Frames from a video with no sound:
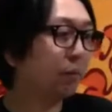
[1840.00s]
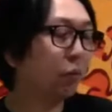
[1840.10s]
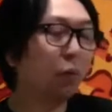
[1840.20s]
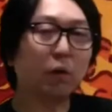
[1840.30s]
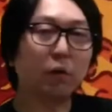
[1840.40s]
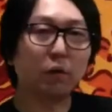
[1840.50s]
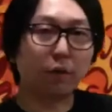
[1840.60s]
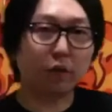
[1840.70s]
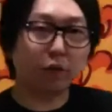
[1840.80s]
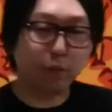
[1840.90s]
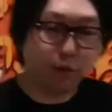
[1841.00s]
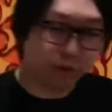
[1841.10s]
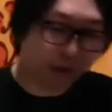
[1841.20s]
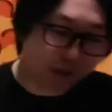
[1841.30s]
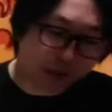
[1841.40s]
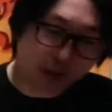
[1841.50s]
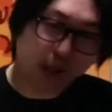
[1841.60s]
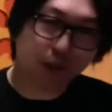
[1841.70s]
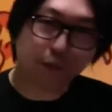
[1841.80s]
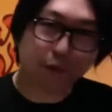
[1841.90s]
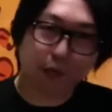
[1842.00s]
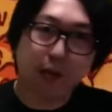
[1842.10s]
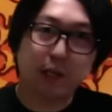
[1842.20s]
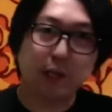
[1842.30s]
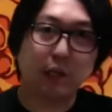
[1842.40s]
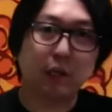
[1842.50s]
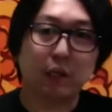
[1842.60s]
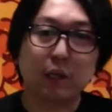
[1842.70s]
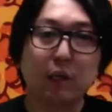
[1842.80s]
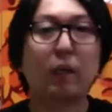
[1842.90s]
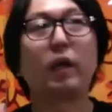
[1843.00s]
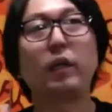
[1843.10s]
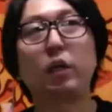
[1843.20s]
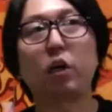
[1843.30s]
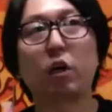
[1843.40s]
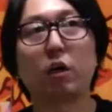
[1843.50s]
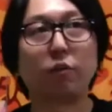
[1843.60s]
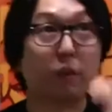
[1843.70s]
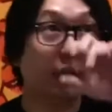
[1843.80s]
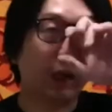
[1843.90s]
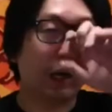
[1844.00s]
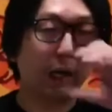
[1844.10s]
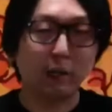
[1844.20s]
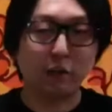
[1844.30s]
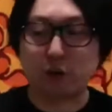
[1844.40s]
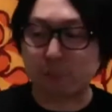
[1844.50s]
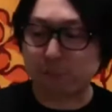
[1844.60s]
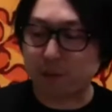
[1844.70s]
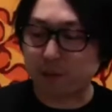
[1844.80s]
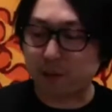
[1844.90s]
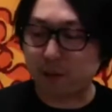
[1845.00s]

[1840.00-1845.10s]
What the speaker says: Well, the first of all, even any of the any sharpenings,